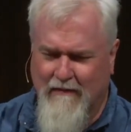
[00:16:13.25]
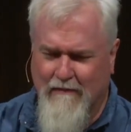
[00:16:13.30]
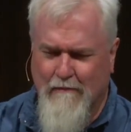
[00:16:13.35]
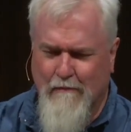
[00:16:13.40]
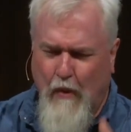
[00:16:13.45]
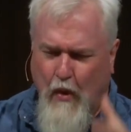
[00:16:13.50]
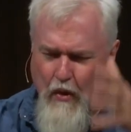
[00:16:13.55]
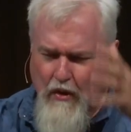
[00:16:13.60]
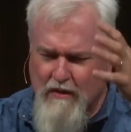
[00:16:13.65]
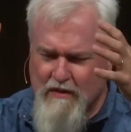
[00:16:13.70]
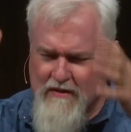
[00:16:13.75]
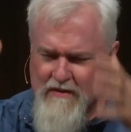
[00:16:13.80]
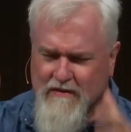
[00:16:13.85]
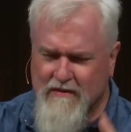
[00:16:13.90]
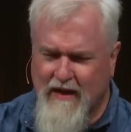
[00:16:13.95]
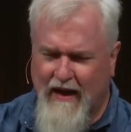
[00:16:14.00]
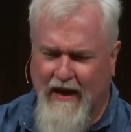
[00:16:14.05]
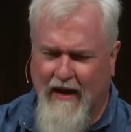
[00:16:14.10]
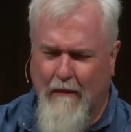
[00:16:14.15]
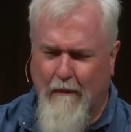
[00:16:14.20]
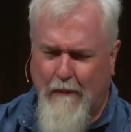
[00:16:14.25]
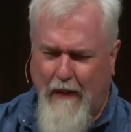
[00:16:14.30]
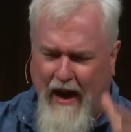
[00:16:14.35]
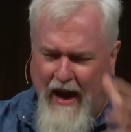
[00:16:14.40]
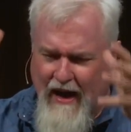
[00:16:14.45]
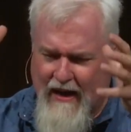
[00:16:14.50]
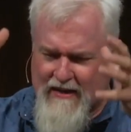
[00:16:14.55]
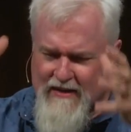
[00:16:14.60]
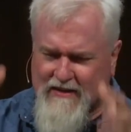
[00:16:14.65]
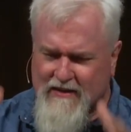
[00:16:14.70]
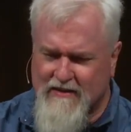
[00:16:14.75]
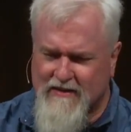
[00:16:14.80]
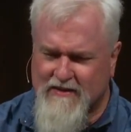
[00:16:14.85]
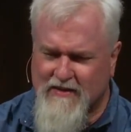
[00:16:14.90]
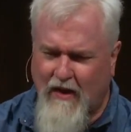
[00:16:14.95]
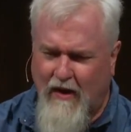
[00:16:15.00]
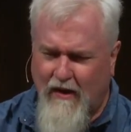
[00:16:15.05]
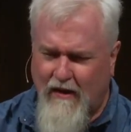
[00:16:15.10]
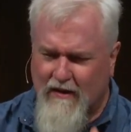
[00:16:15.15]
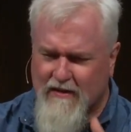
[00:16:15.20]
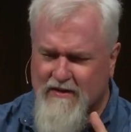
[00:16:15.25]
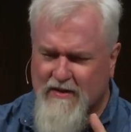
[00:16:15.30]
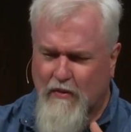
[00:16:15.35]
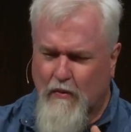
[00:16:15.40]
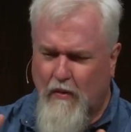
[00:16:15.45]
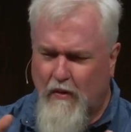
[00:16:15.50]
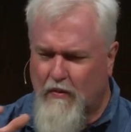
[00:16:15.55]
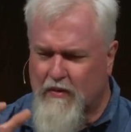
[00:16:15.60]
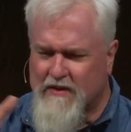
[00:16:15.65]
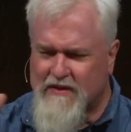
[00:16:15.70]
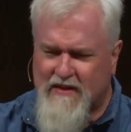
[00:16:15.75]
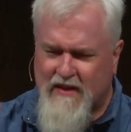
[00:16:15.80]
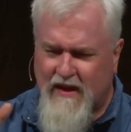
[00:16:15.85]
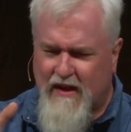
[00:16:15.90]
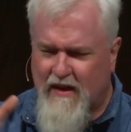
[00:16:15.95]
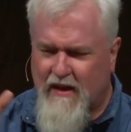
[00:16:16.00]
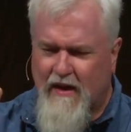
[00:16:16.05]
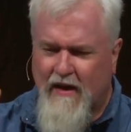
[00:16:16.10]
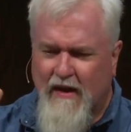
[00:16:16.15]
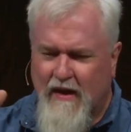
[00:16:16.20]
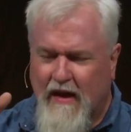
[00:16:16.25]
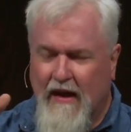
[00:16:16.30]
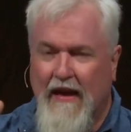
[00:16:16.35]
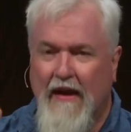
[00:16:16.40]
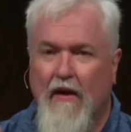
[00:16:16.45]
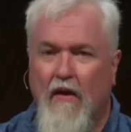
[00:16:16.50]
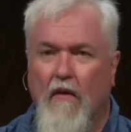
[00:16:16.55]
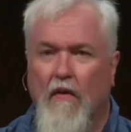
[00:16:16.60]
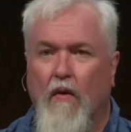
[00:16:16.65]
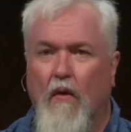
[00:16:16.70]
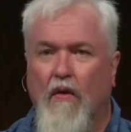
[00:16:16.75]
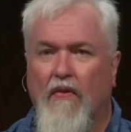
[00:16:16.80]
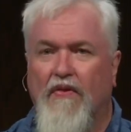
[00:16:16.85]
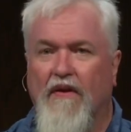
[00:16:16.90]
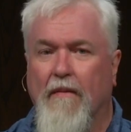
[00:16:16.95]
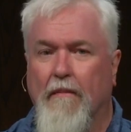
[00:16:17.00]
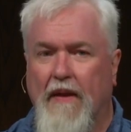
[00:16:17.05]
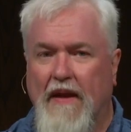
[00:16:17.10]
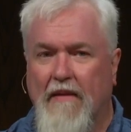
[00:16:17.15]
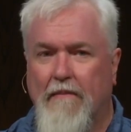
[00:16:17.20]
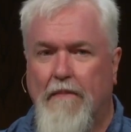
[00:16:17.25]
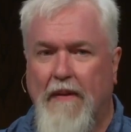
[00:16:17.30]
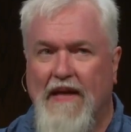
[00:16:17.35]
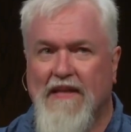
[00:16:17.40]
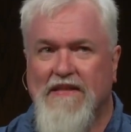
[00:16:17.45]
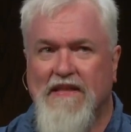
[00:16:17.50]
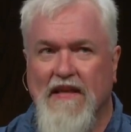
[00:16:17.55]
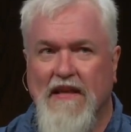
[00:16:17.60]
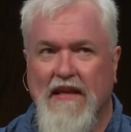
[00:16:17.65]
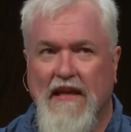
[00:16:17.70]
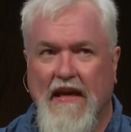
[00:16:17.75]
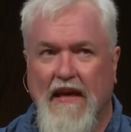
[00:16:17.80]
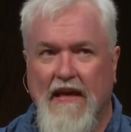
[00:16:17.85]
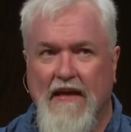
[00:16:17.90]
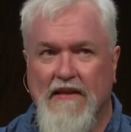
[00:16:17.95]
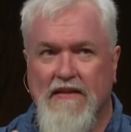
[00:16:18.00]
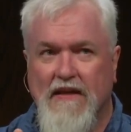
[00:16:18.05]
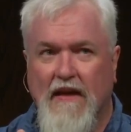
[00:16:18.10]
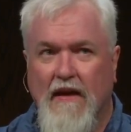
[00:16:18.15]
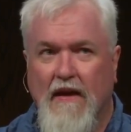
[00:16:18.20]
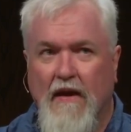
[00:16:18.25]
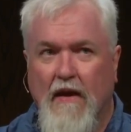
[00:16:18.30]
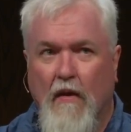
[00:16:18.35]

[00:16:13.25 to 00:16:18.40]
Morton, like a box of salt, or what was the, you know, and the whole thing, but it basically is,